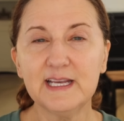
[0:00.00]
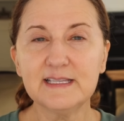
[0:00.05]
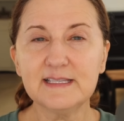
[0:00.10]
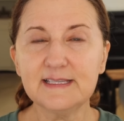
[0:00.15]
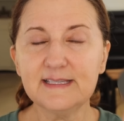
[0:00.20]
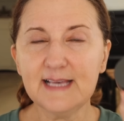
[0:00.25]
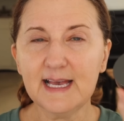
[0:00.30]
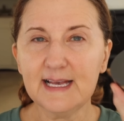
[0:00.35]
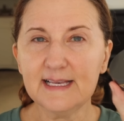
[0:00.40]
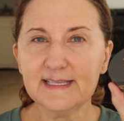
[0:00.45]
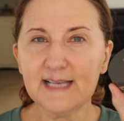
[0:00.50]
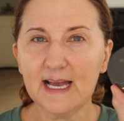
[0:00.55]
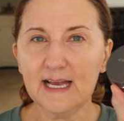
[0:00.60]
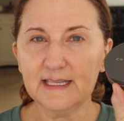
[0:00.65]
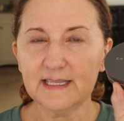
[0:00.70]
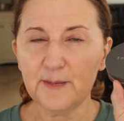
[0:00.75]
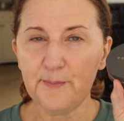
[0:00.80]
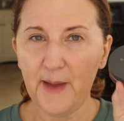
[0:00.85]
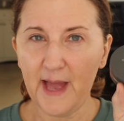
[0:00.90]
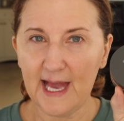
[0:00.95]
It says
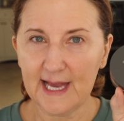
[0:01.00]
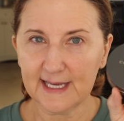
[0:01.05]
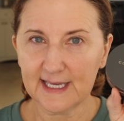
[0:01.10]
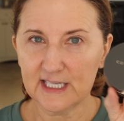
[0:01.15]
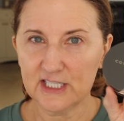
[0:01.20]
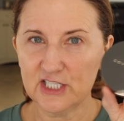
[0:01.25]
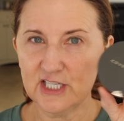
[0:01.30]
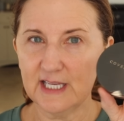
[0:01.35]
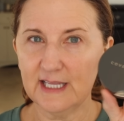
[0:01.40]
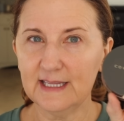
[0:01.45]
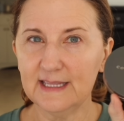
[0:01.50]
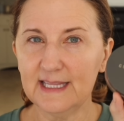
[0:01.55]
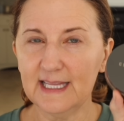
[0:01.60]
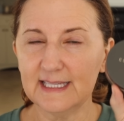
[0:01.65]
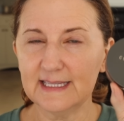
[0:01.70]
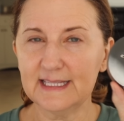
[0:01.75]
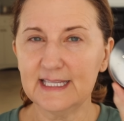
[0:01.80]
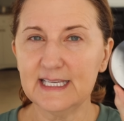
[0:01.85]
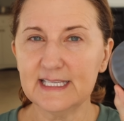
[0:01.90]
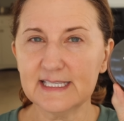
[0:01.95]
on the packaging
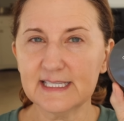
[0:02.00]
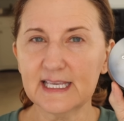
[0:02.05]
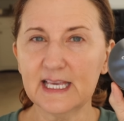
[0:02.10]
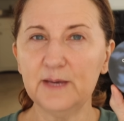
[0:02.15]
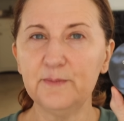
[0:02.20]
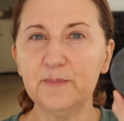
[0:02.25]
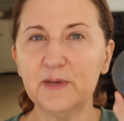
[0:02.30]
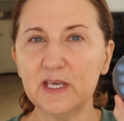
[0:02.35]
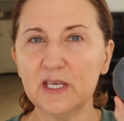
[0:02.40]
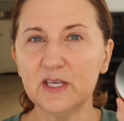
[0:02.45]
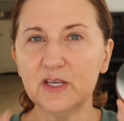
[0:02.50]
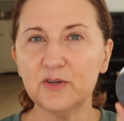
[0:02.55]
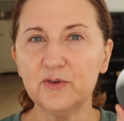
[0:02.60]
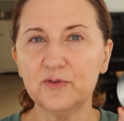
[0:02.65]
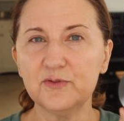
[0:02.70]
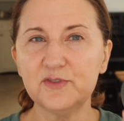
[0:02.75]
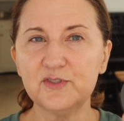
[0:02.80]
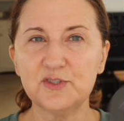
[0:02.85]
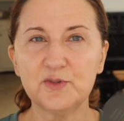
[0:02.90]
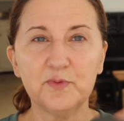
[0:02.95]
that this can be
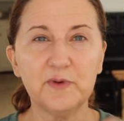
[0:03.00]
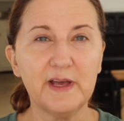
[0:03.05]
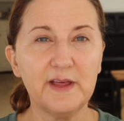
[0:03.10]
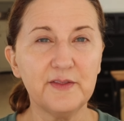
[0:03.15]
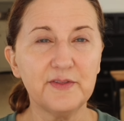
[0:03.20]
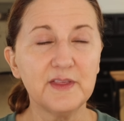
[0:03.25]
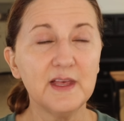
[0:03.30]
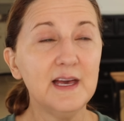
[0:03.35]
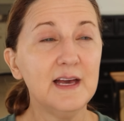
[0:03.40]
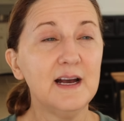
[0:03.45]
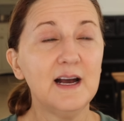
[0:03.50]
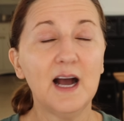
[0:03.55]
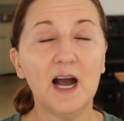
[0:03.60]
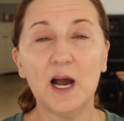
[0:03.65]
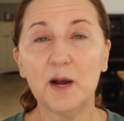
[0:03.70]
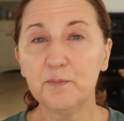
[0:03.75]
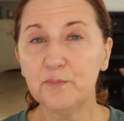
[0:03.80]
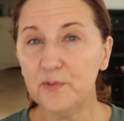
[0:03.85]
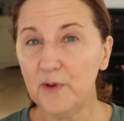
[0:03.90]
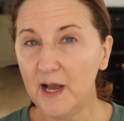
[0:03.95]
used with
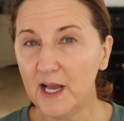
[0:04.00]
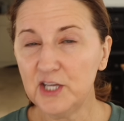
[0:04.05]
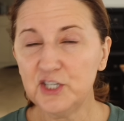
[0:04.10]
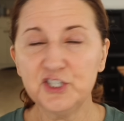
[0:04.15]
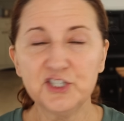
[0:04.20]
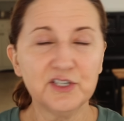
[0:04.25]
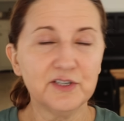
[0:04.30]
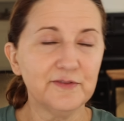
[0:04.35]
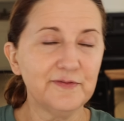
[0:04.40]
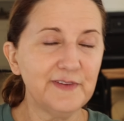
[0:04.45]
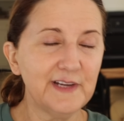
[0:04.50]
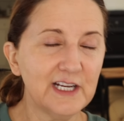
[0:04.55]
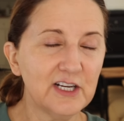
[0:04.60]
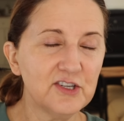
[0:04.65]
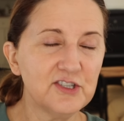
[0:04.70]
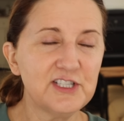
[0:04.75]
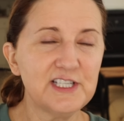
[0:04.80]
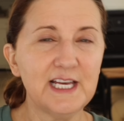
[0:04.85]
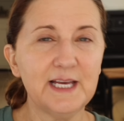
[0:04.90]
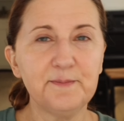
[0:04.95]
a brush, your
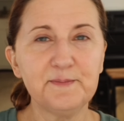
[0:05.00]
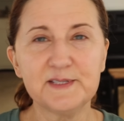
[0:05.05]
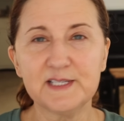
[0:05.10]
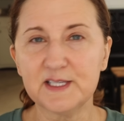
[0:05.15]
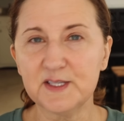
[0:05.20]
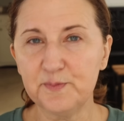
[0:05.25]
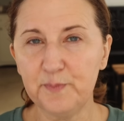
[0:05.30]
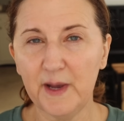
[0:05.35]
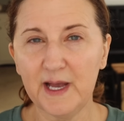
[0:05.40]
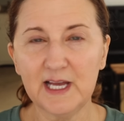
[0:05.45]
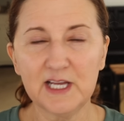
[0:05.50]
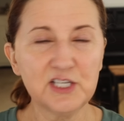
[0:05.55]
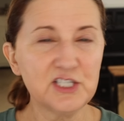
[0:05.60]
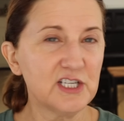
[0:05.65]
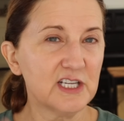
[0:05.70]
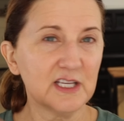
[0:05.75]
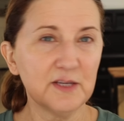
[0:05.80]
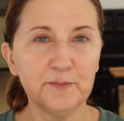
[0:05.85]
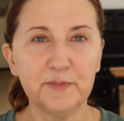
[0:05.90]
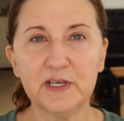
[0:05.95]
fingertips, a sponge,
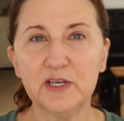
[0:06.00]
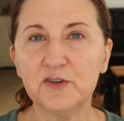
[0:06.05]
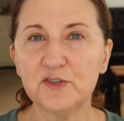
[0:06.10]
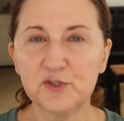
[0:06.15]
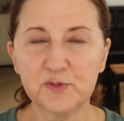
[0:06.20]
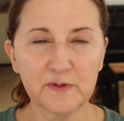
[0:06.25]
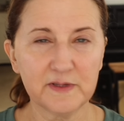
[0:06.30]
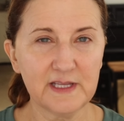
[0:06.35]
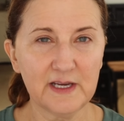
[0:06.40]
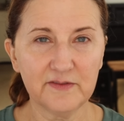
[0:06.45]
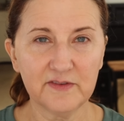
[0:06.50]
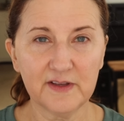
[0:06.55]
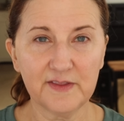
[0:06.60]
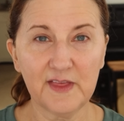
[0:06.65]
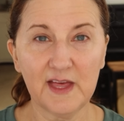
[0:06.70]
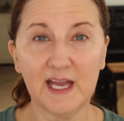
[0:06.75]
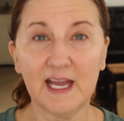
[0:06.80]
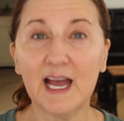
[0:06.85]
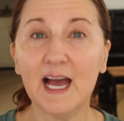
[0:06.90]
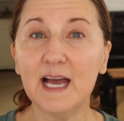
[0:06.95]
it can be used with
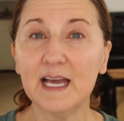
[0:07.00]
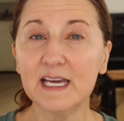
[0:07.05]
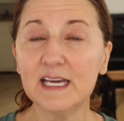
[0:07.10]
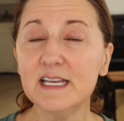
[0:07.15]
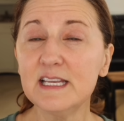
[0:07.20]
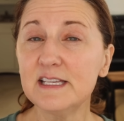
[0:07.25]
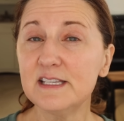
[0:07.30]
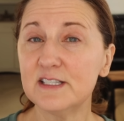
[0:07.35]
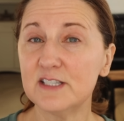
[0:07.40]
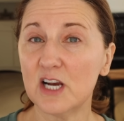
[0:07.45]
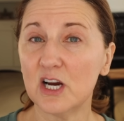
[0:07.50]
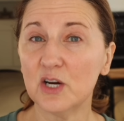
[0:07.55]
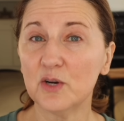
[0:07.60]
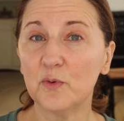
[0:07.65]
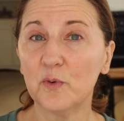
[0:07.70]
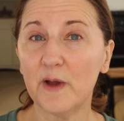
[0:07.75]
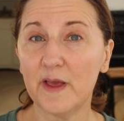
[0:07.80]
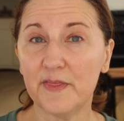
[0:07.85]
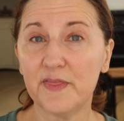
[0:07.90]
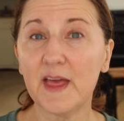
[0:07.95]
everything. I'm gonna start
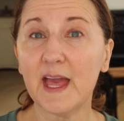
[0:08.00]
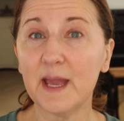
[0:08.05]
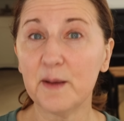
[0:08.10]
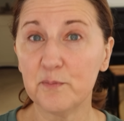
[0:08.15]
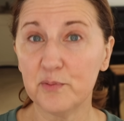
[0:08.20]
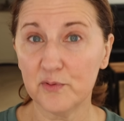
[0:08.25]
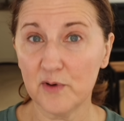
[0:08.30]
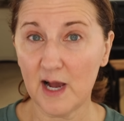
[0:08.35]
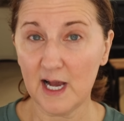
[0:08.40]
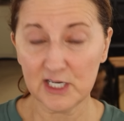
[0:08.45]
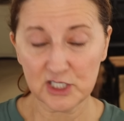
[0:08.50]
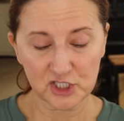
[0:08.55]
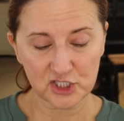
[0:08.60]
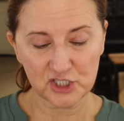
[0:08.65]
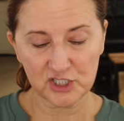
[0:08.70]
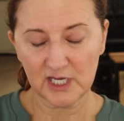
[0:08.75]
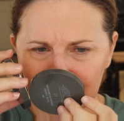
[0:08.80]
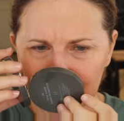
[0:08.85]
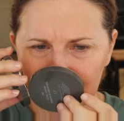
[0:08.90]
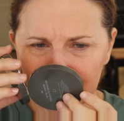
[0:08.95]
with a
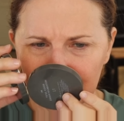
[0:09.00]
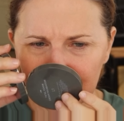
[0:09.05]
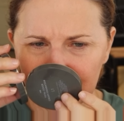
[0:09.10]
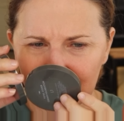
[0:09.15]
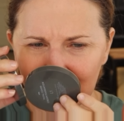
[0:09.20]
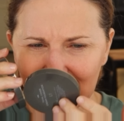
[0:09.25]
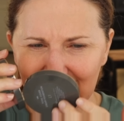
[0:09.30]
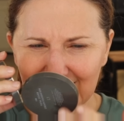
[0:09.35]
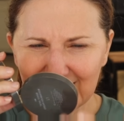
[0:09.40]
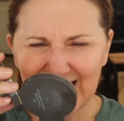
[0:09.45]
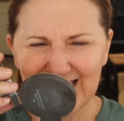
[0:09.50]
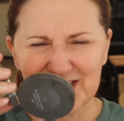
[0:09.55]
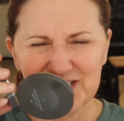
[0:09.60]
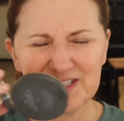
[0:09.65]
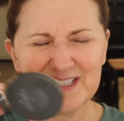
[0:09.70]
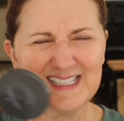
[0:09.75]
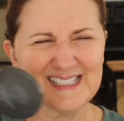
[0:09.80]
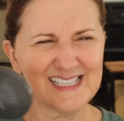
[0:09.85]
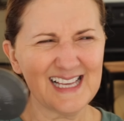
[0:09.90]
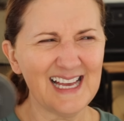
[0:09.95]
brush. And
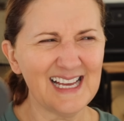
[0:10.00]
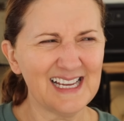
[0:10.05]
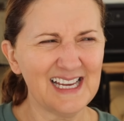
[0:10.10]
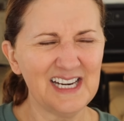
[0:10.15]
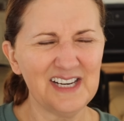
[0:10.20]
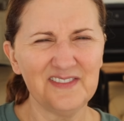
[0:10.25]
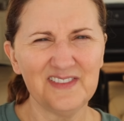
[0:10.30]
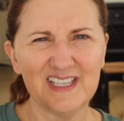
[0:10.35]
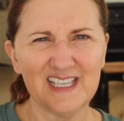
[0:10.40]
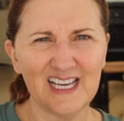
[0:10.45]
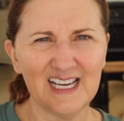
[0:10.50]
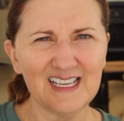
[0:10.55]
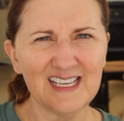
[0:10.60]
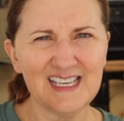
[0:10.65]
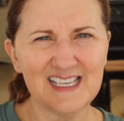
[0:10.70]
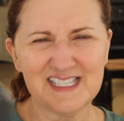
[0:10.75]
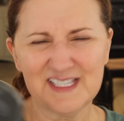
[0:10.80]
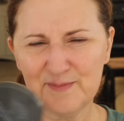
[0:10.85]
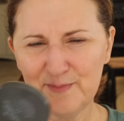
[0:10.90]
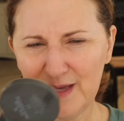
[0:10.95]
actually it's got kind of a
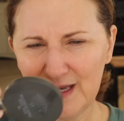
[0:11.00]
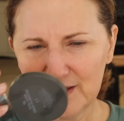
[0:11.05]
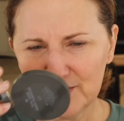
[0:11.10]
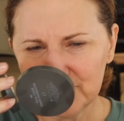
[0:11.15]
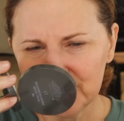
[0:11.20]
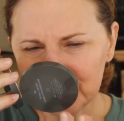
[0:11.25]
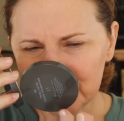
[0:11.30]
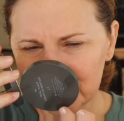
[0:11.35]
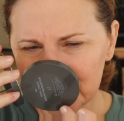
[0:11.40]
yucky smell.